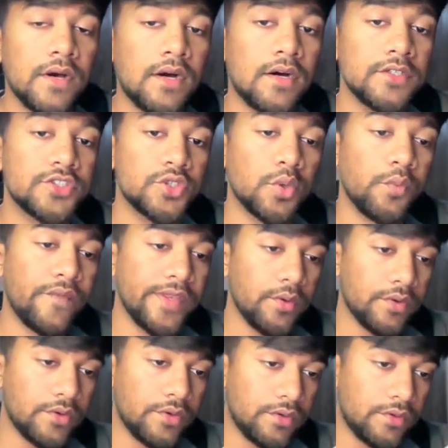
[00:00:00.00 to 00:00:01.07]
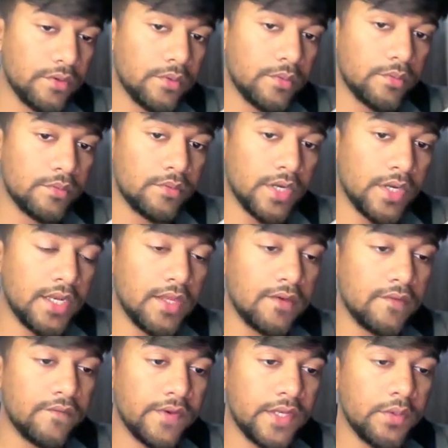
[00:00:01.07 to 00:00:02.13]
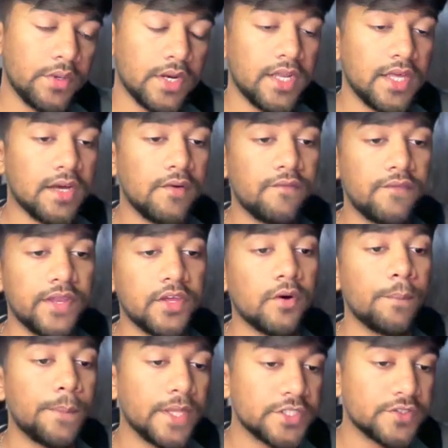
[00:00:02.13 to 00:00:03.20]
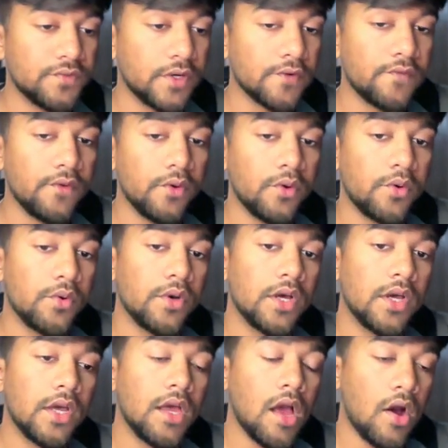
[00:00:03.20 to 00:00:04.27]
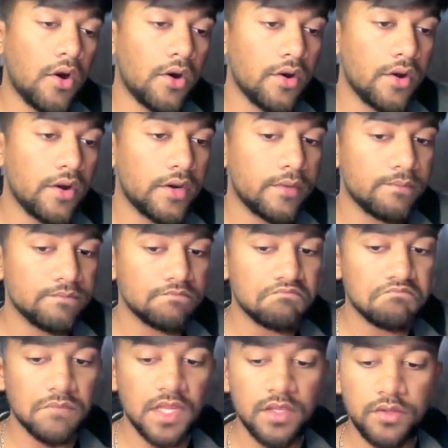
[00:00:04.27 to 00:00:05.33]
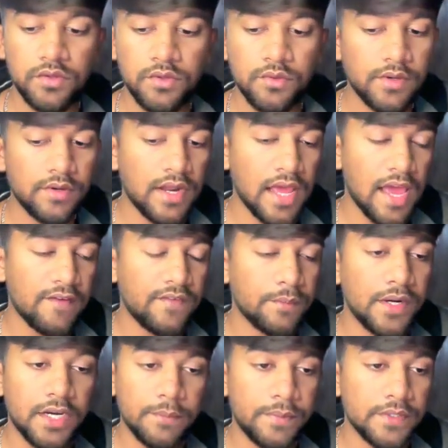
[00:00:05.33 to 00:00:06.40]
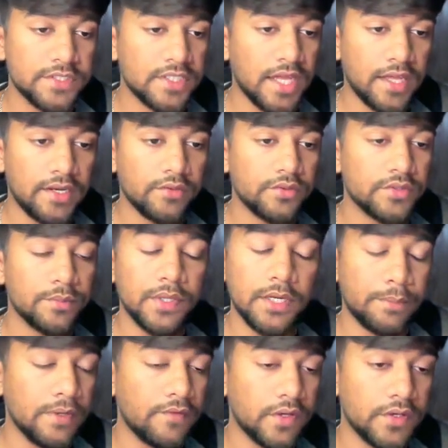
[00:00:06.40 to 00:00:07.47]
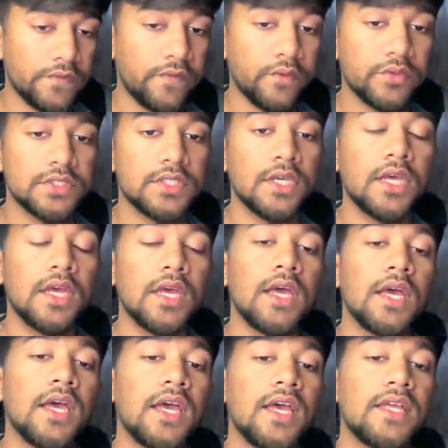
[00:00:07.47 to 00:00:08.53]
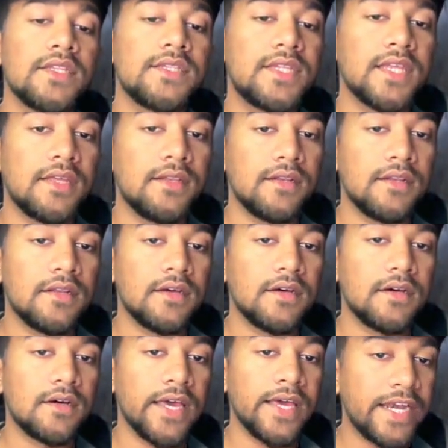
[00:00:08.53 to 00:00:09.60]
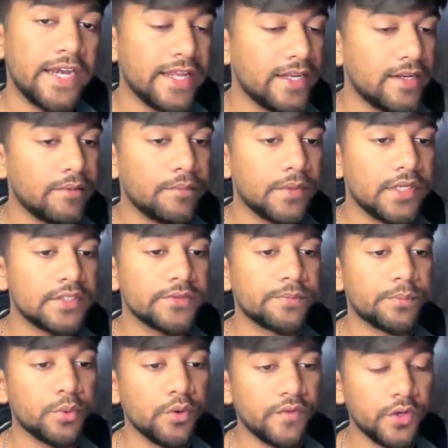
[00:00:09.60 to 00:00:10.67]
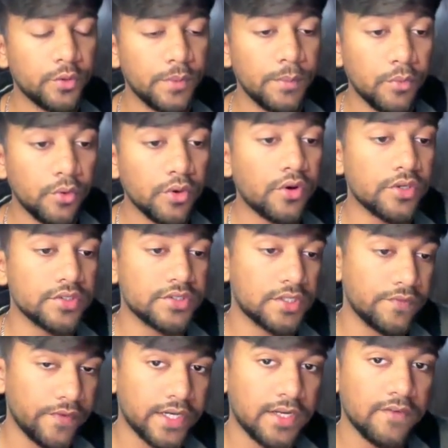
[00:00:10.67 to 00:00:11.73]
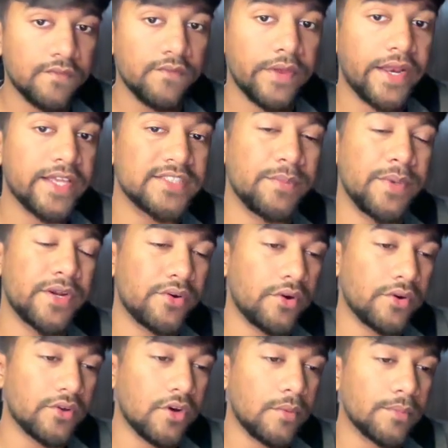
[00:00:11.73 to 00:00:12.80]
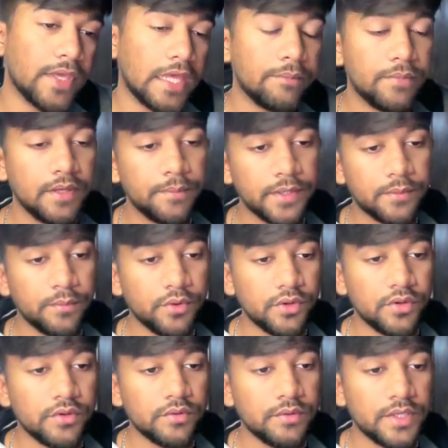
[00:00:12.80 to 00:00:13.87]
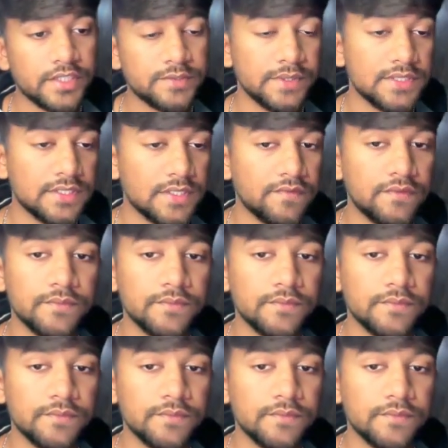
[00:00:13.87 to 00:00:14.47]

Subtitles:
So when you're running a very complex workflow, or you're having multiple scenarios, multiple workflows, then N8N is proven to be more cost effective, whereas make.com can be a bit more expensive.